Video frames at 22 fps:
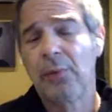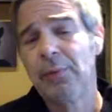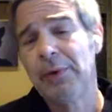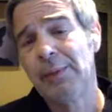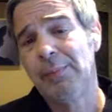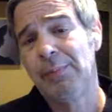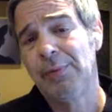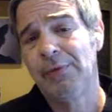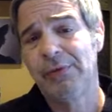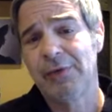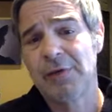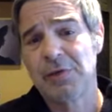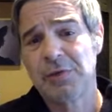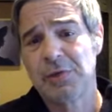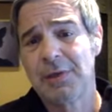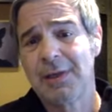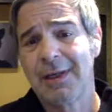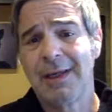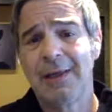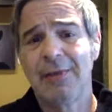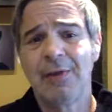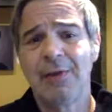are
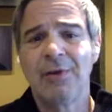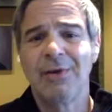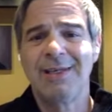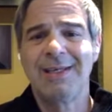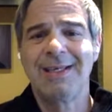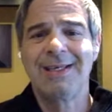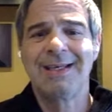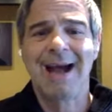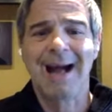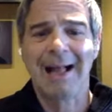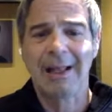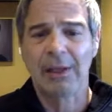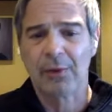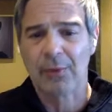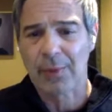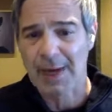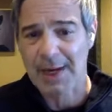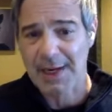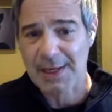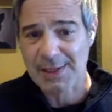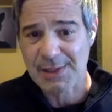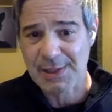repositioning and they're
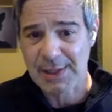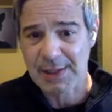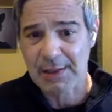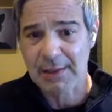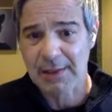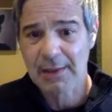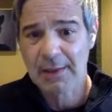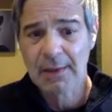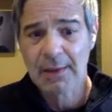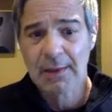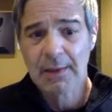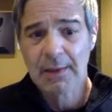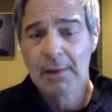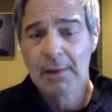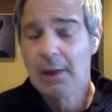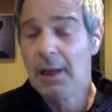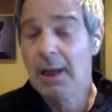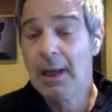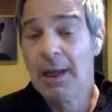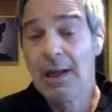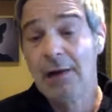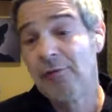de-dollarizing
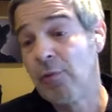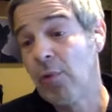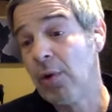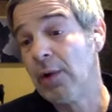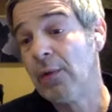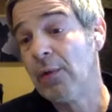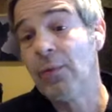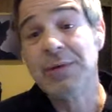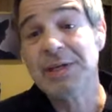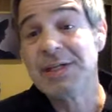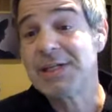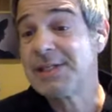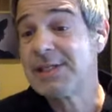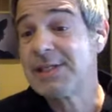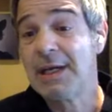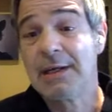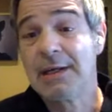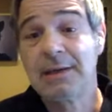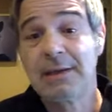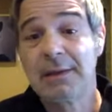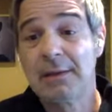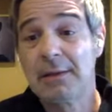ahead of what
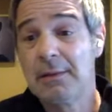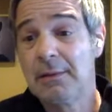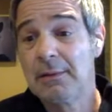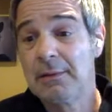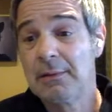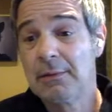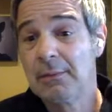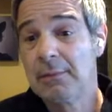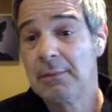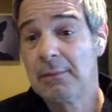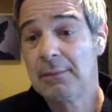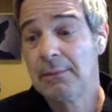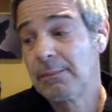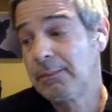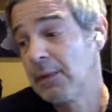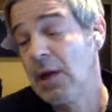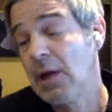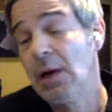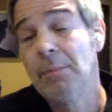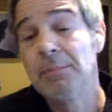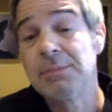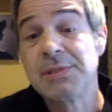reset
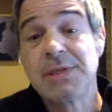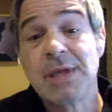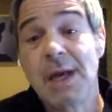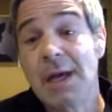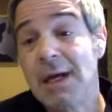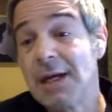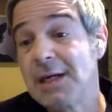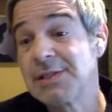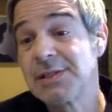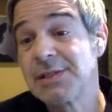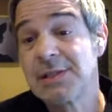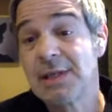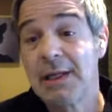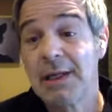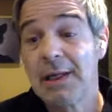comes next,